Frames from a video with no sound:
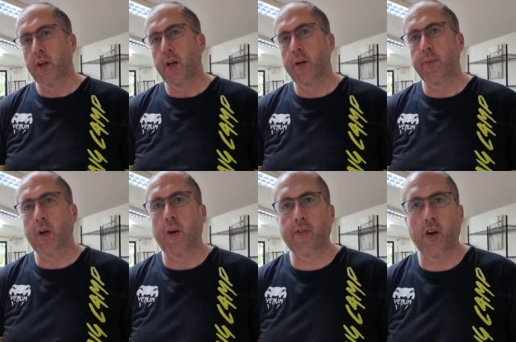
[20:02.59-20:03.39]

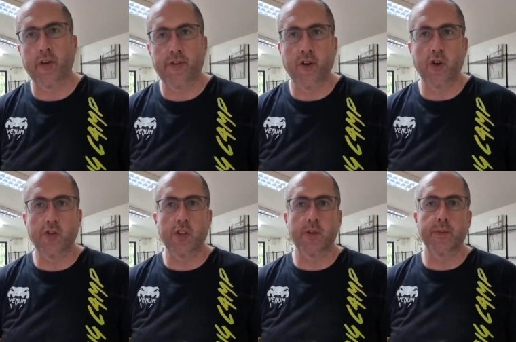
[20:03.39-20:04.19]
I've got a
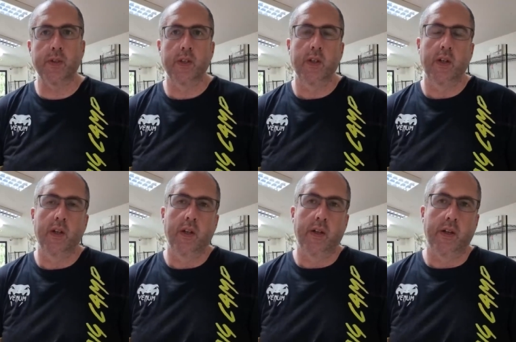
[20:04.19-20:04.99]
forum,
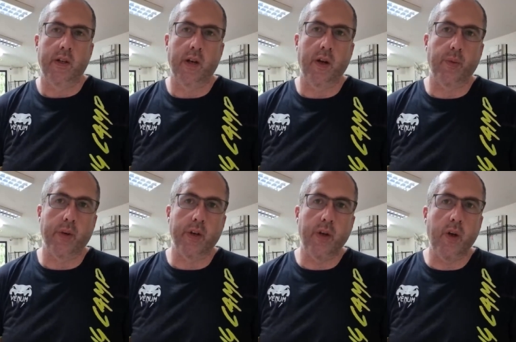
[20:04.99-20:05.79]
you know,
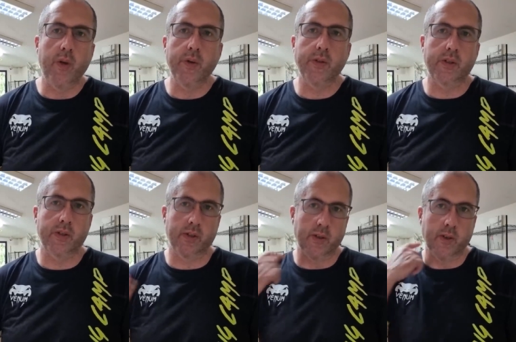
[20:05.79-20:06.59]
with the
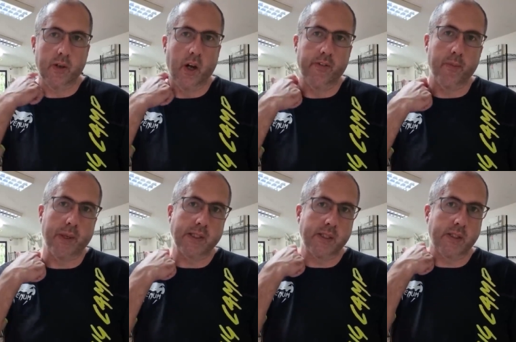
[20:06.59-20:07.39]
news, other
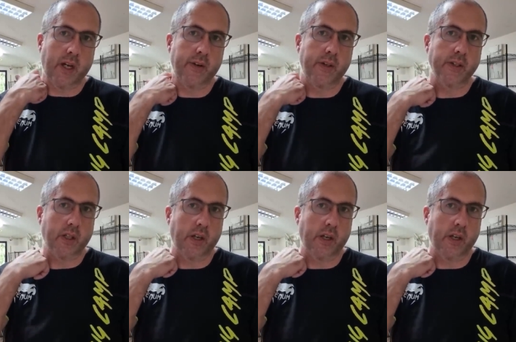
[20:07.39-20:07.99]
business owners.